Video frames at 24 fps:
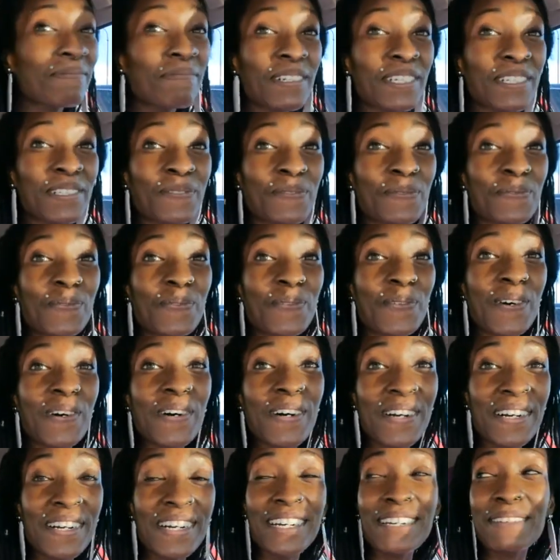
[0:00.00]
most
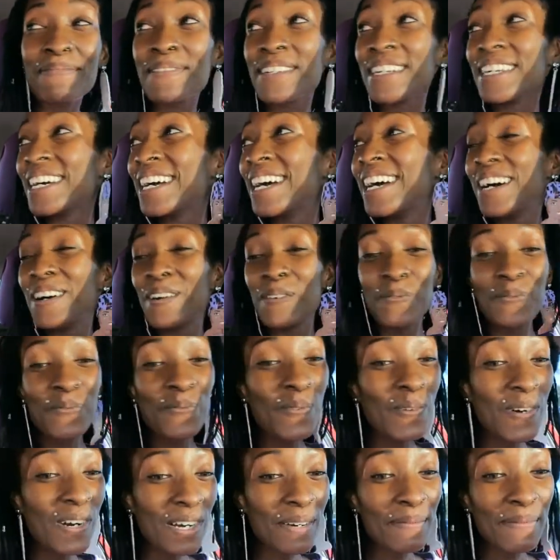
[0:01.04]

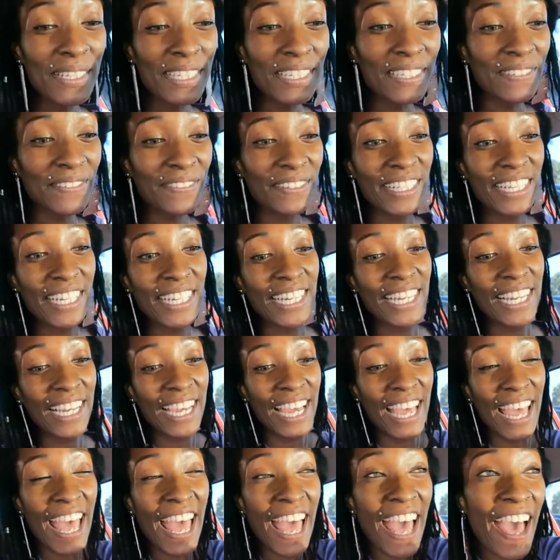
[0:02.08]
warmest greeting
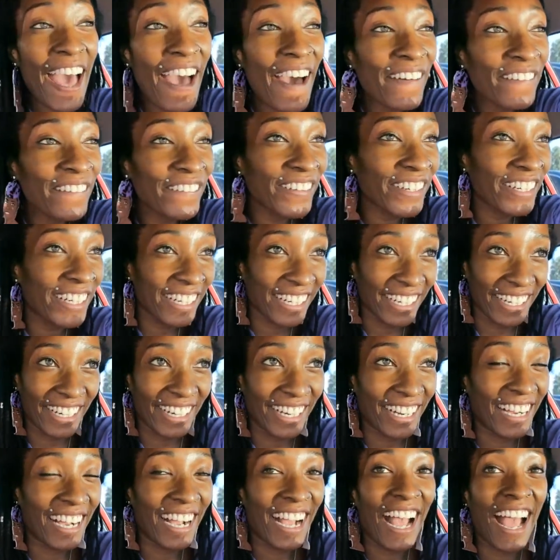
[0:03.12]

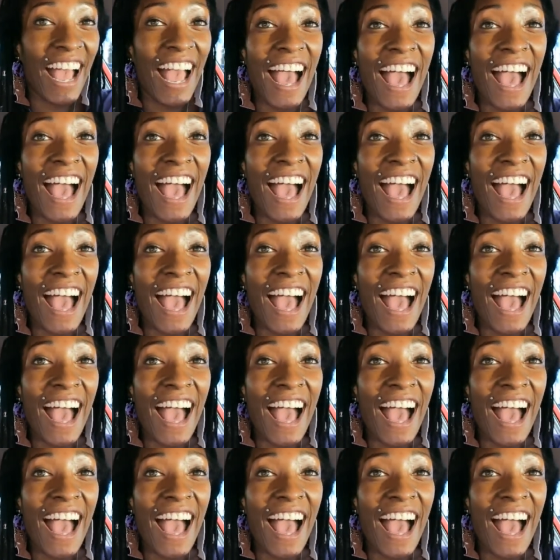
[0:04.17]
ever.